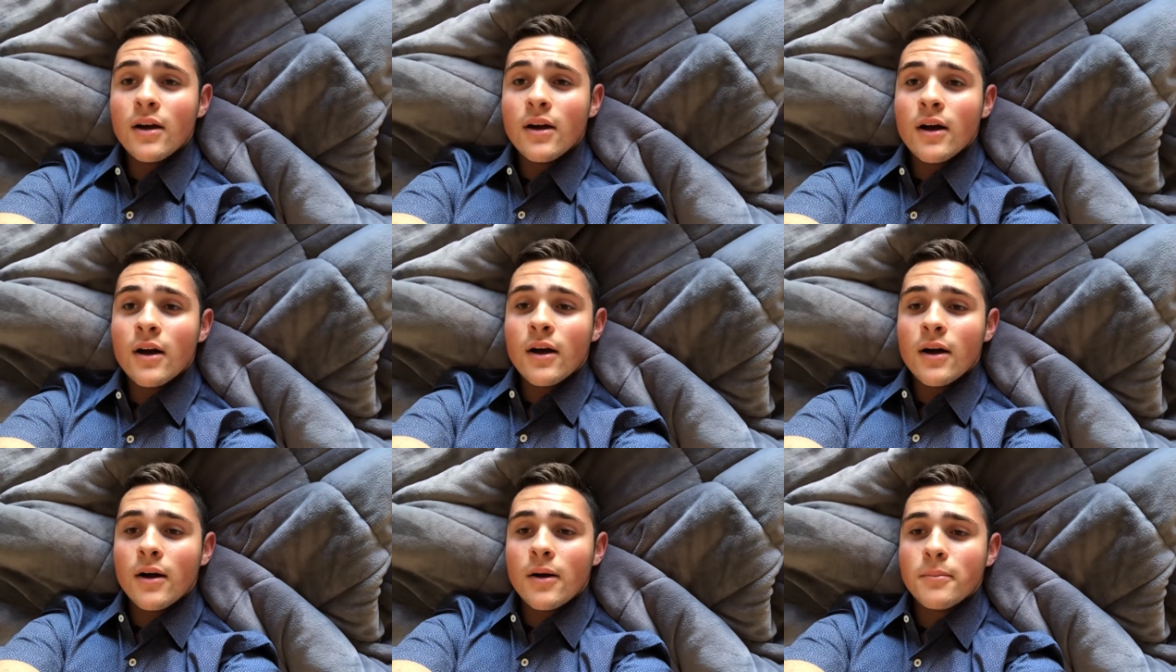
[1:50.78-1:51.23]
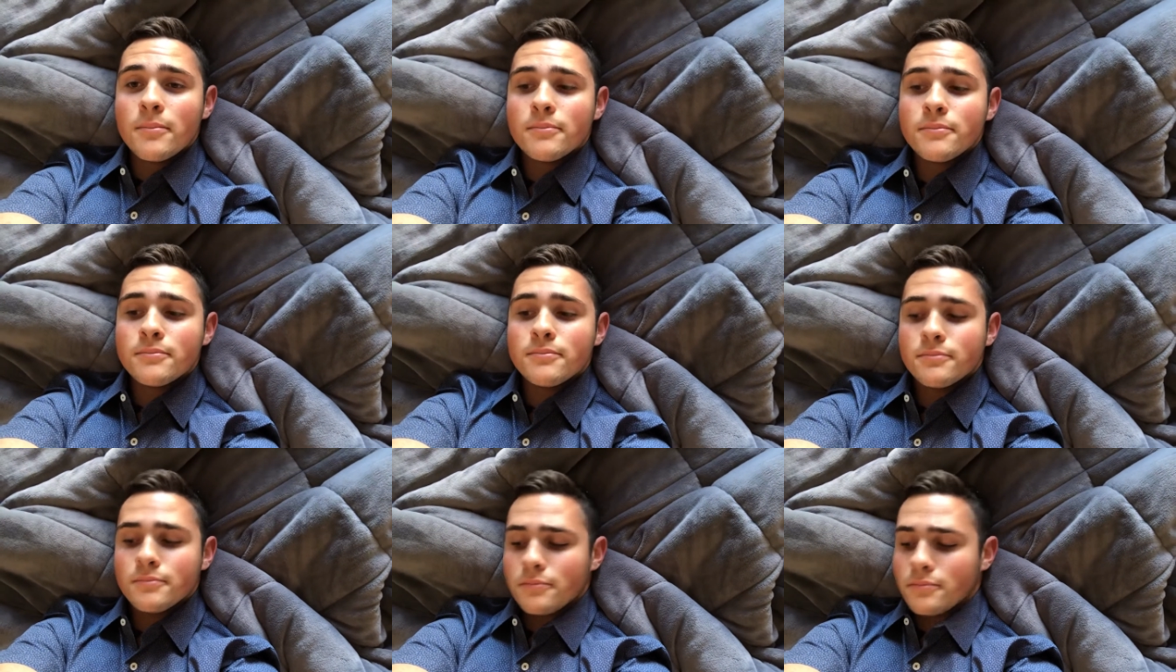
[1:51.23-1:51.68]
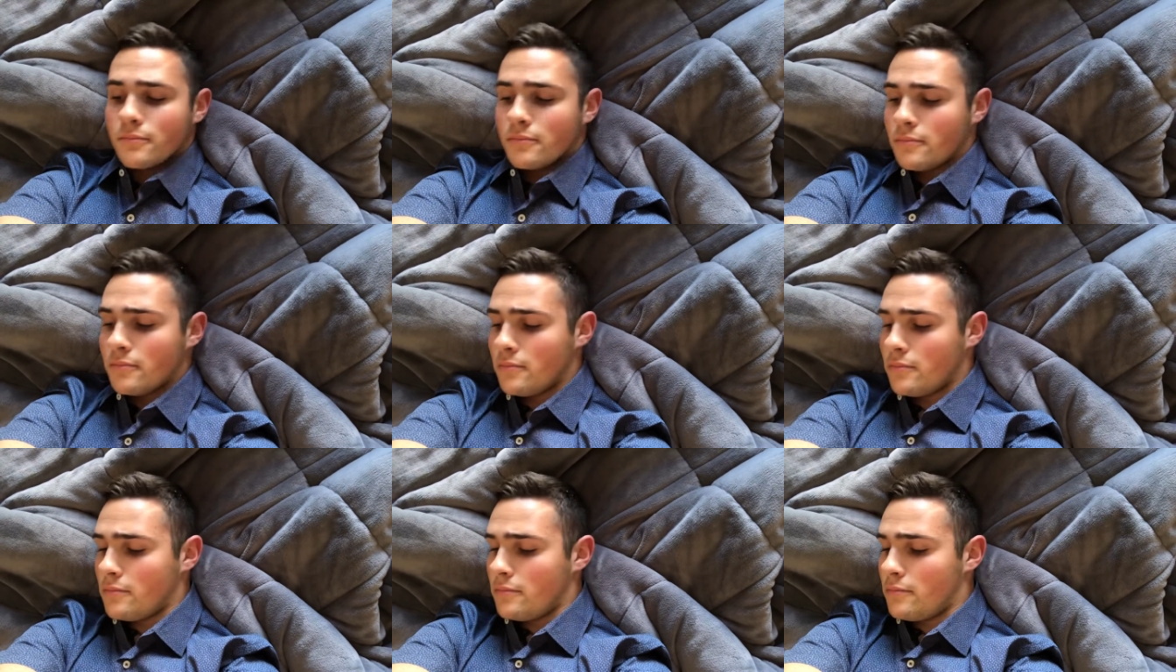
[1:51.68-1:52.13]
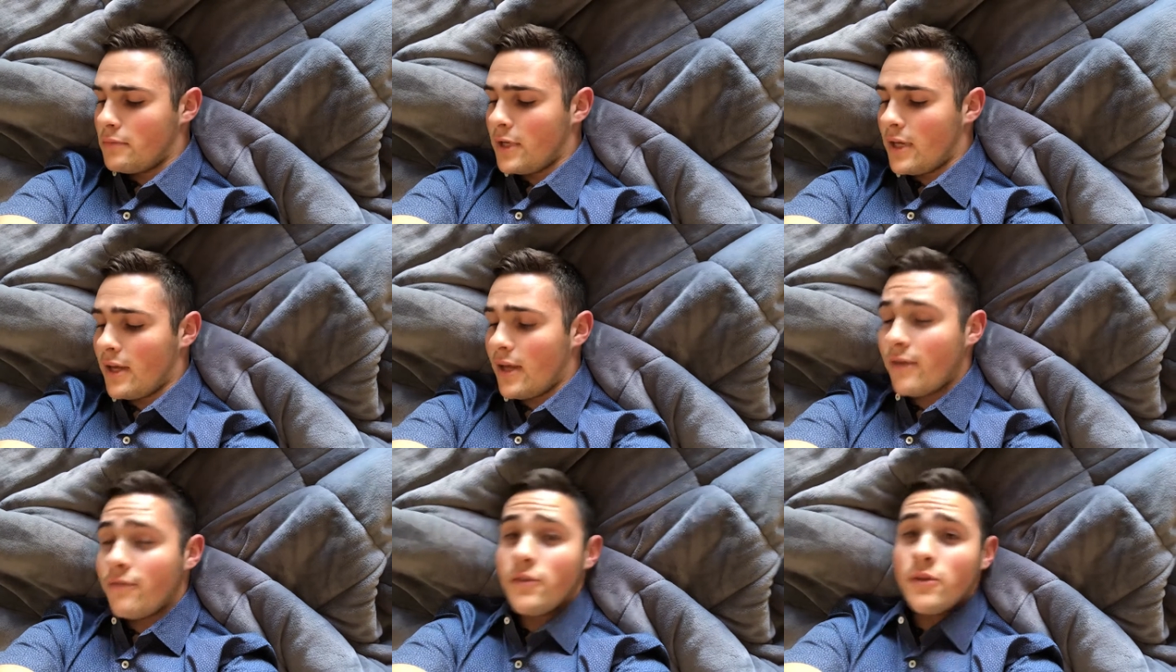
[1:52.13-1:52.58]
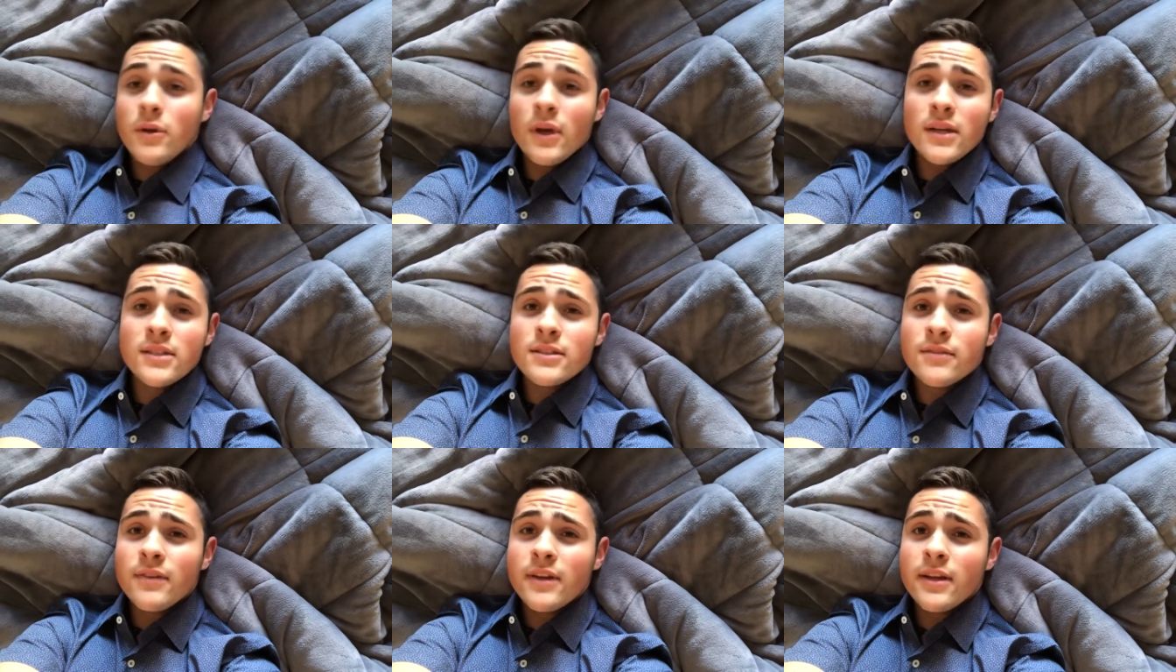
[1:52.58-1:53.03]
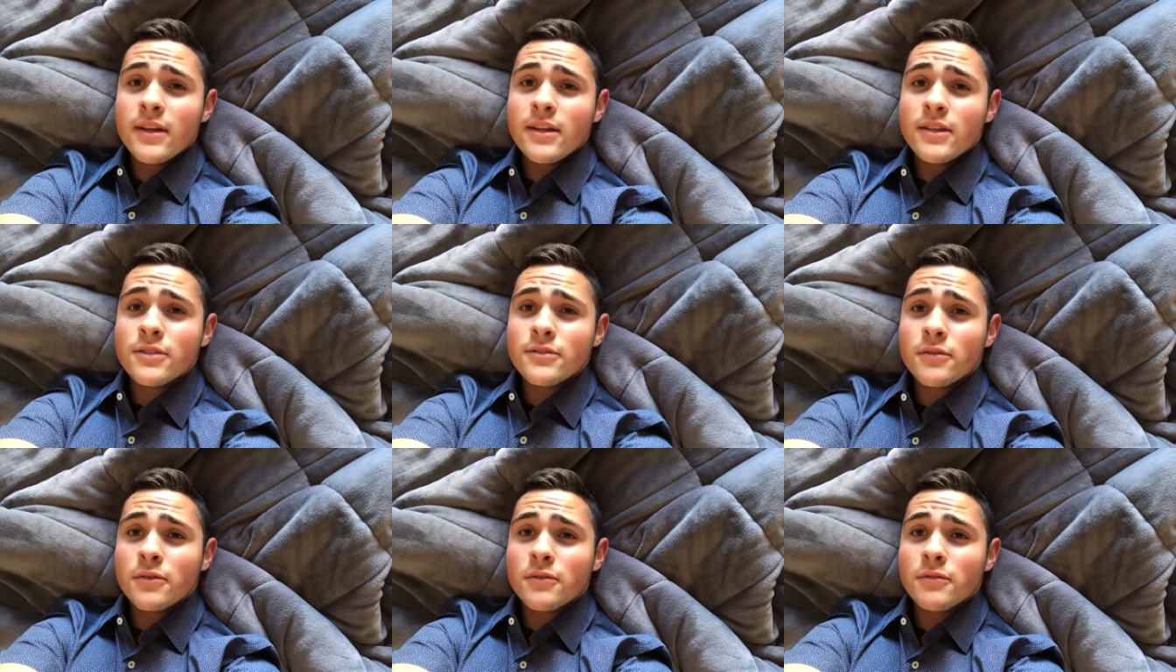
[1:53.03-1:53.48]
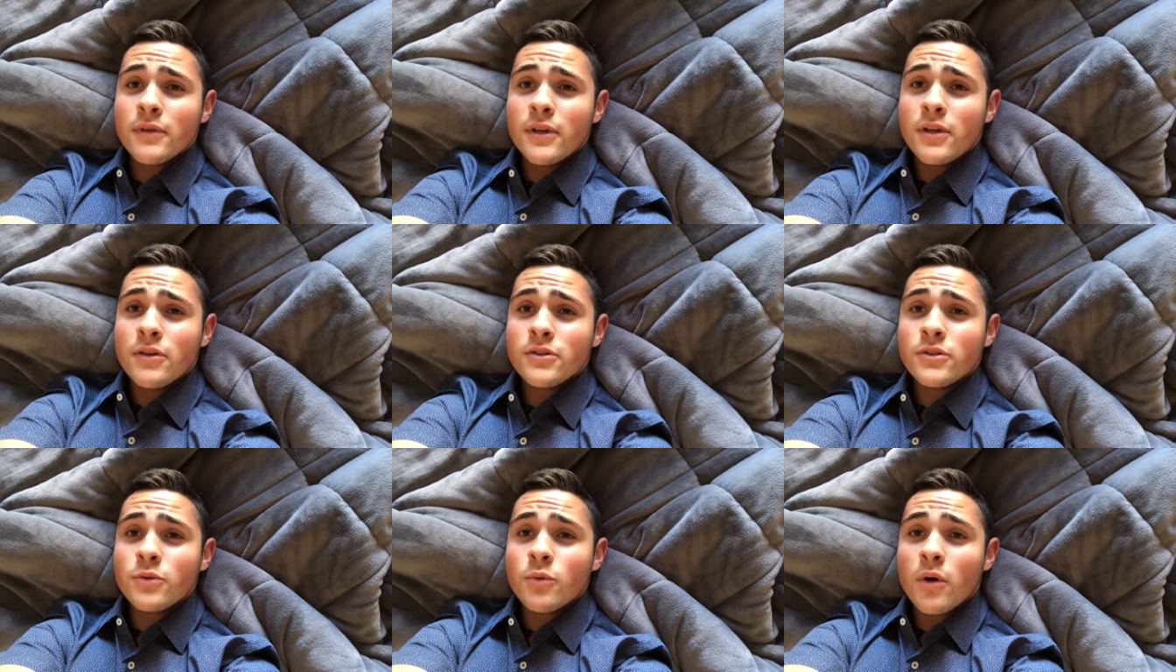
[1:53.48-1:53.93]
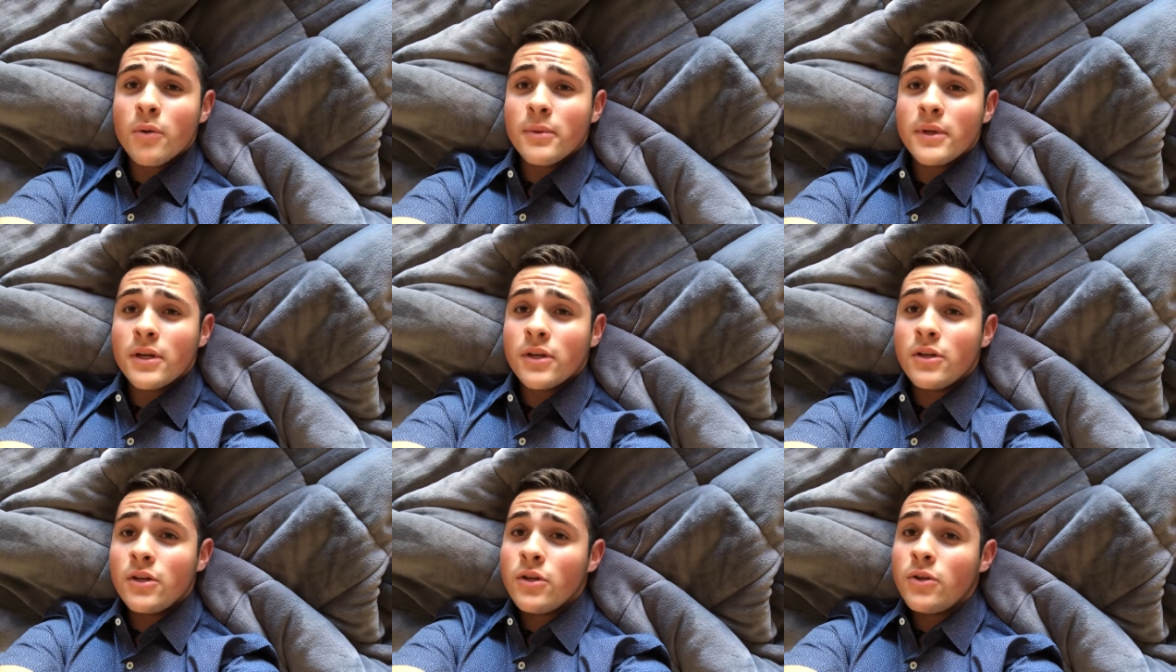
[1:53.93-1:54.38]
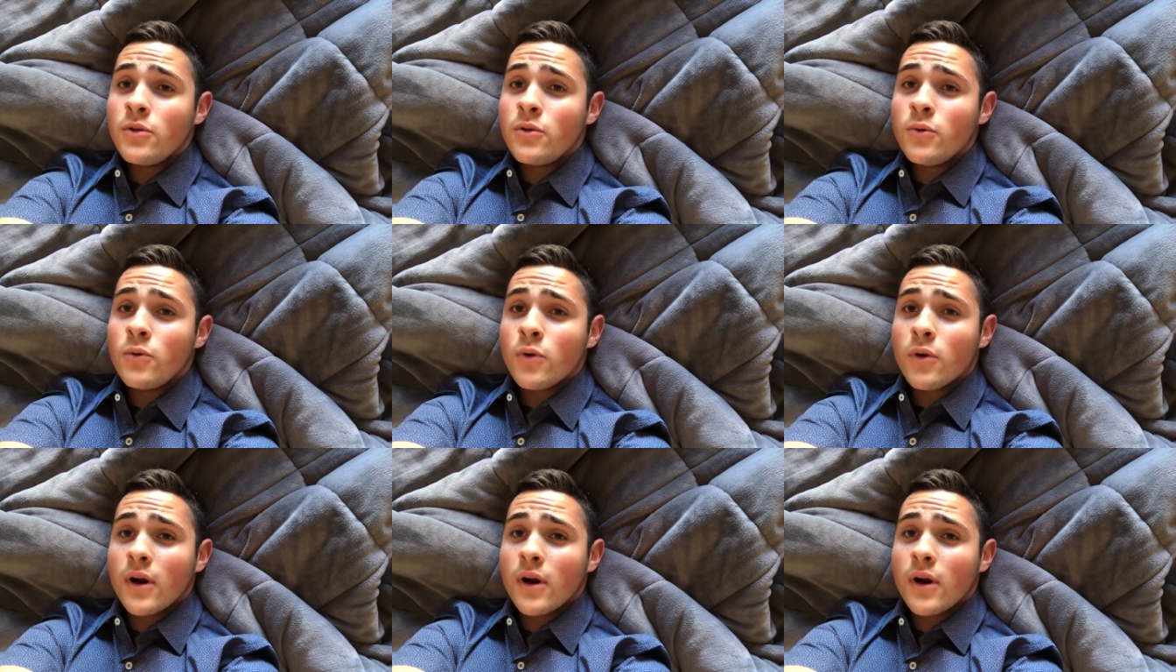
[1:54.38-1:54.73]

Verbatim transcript: Um, yeah, if you guys have any ideas for videos you want me to do